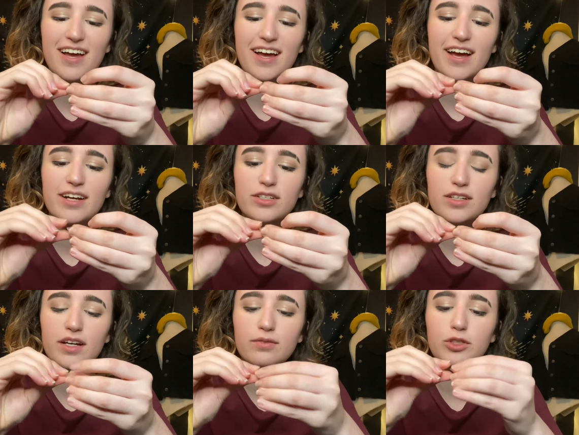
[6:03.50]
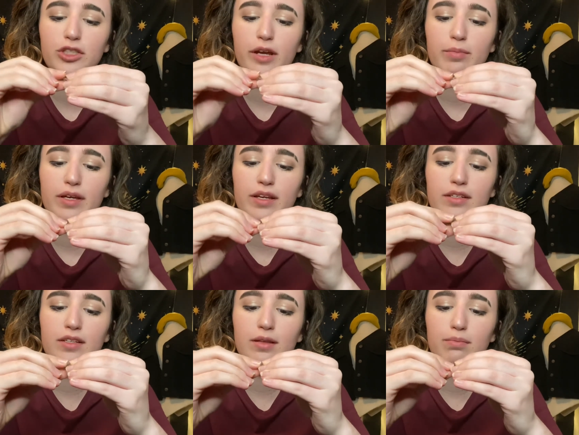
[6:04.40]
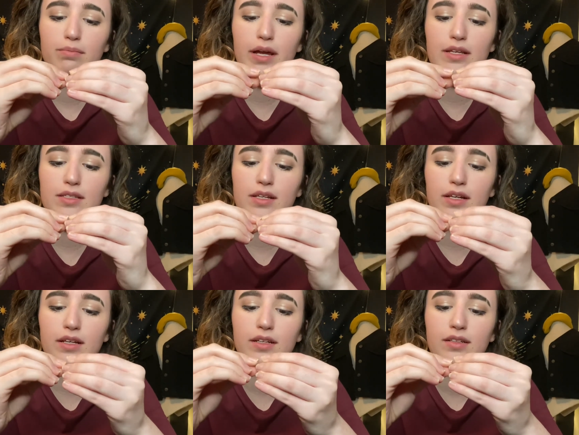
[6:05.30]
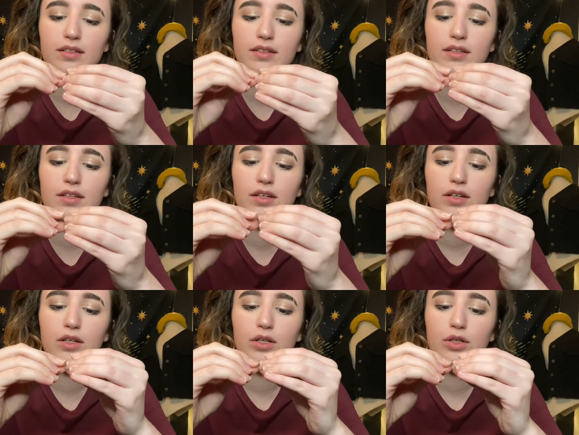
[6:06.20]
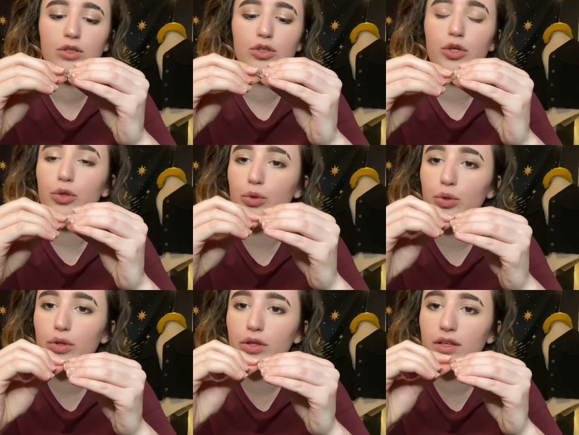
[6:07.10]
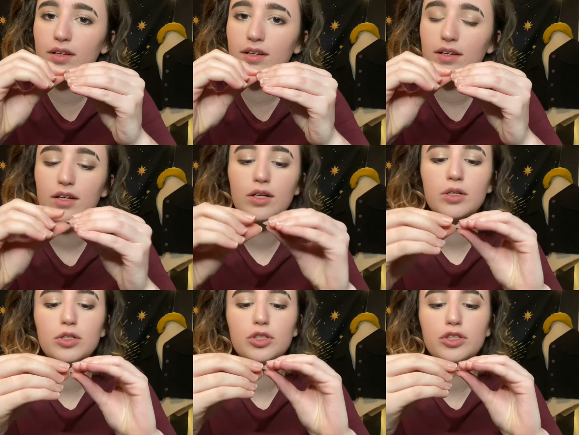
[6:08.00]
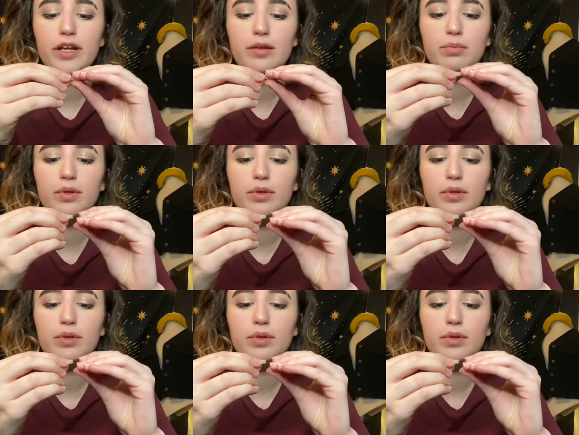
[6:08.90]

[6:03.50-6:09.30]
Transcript: just kind of shape it into the basic tooth shape.